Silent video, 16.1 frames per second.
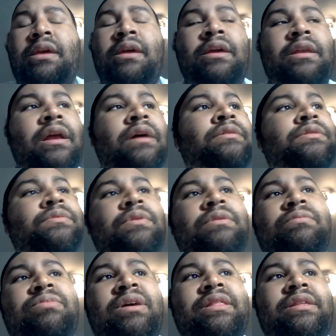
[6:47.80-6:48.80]
And I was with
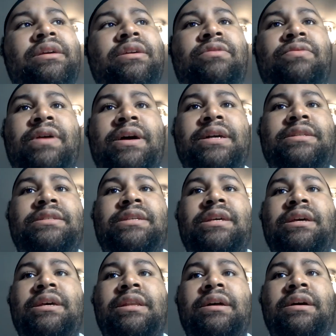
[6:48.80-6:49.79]
a brother in Christ,
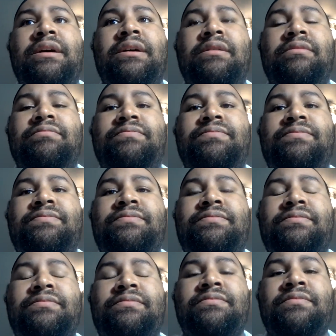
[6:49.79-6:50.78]
and
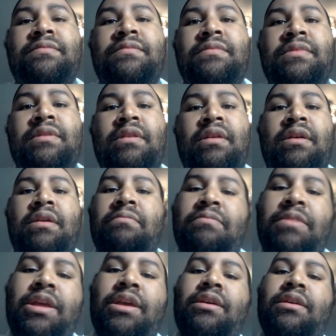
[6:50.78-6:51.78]

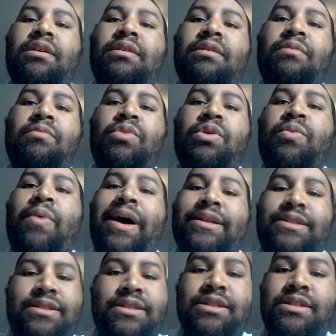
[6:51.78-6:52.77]
me and him, we
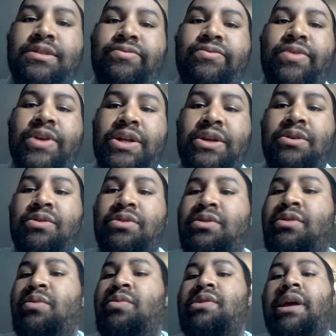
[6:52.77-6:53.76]
watched this video,
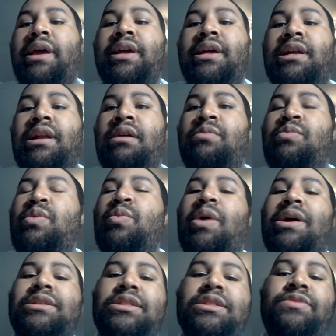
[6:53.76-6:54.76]
you know, we were hanging out, and we
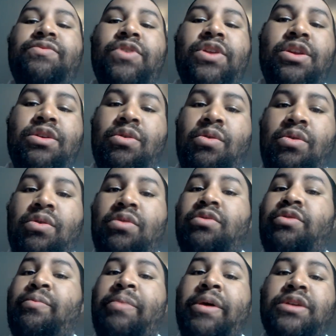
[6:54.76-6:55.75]
watched this video
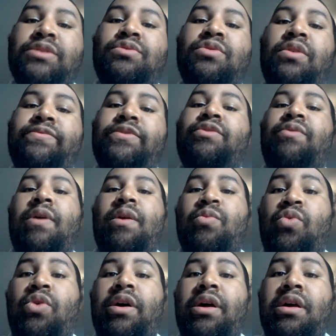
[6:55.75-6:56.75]
based off the Great
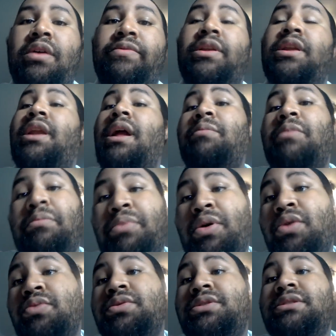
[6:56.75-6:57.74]
One Heaven, and I'm going to
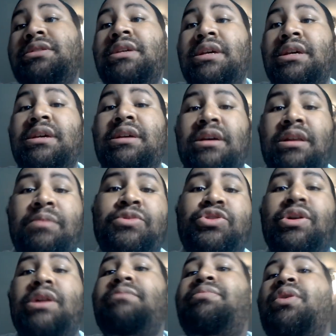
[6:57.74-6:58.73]
post, and I'm going
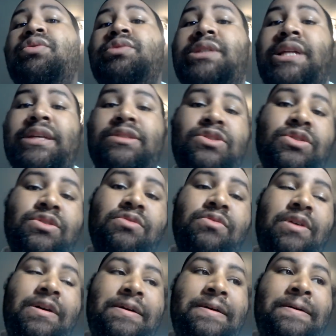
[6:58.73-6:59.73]
to try to post that
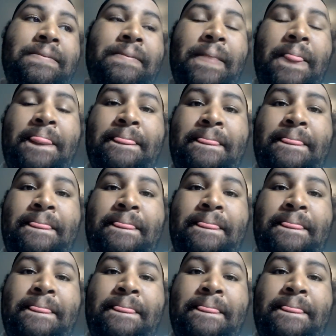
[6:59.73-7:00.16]
too.